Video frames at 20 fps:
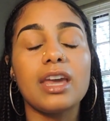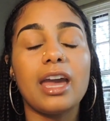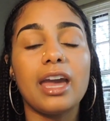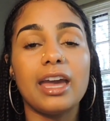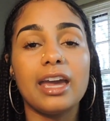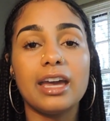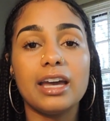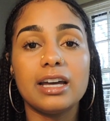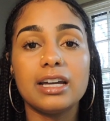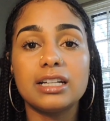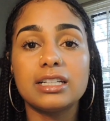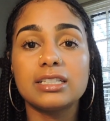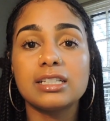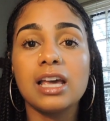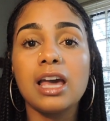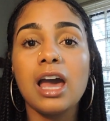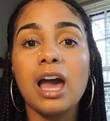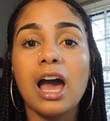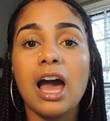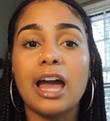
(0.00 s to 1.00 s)
And
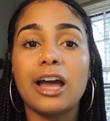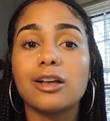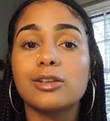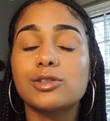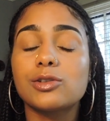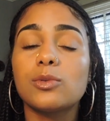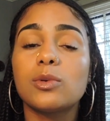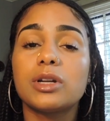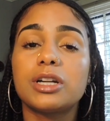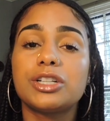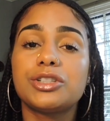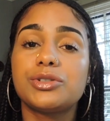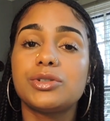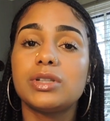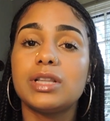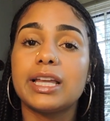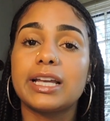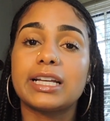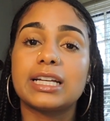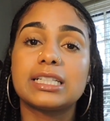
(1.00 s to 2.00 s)
I also want to
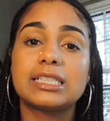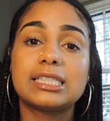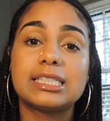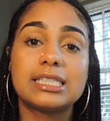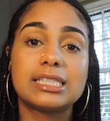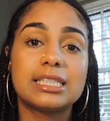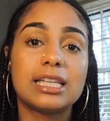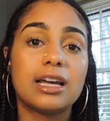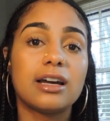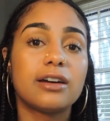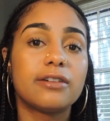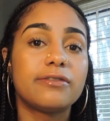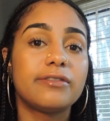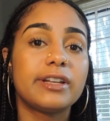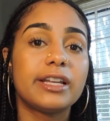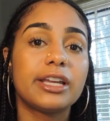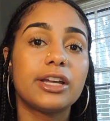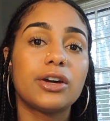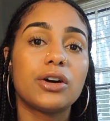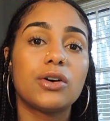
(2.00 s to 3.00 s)
do like a
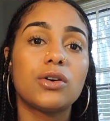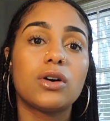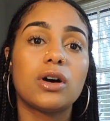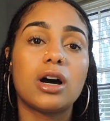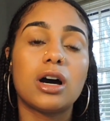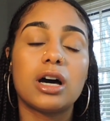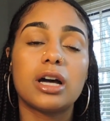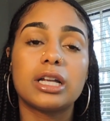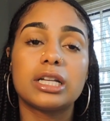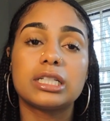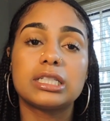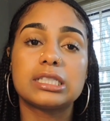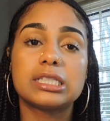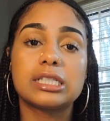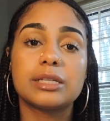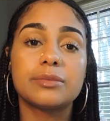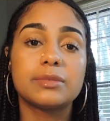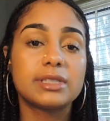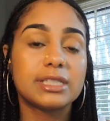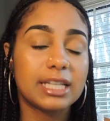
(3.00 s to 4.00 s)
video on
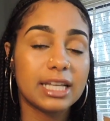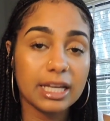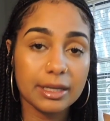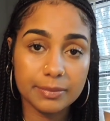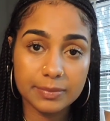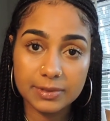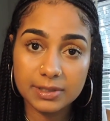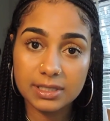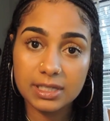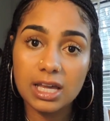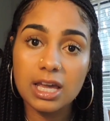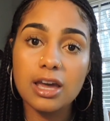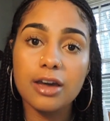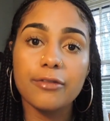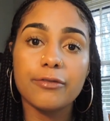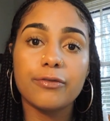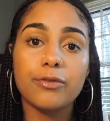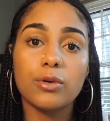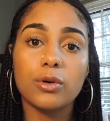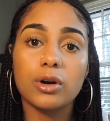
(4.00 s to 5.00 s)
some tips
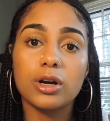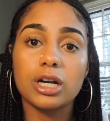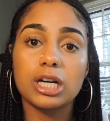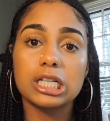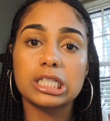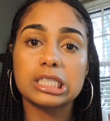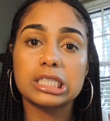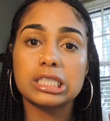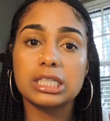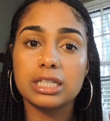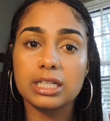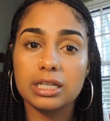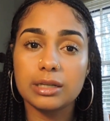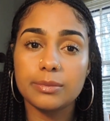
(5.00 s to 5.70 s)
for study